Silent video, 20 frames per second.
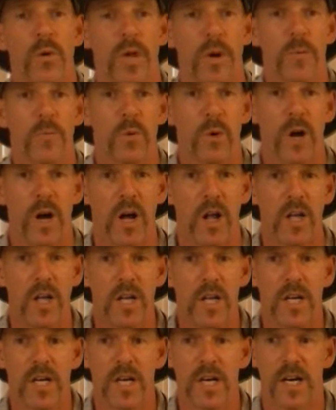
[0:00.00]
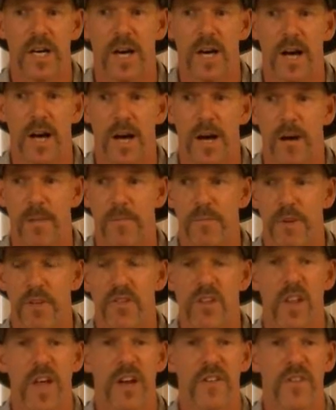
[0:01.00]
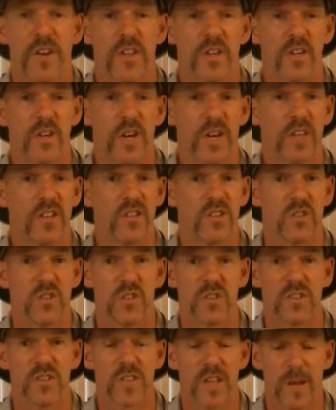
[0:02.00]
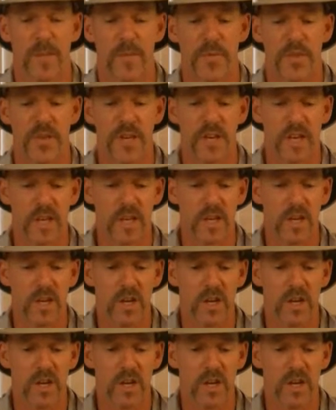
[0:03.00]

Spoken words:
up well. There's a lot of other cookies that do the same thing.